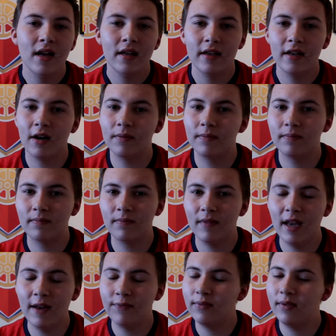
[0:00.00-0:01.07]
you know,
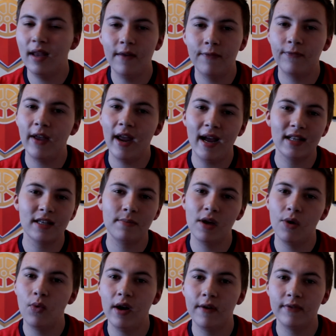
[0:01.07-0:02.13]
if there had to be
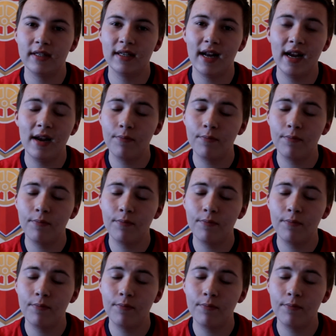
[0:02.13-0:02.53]
a winner for today,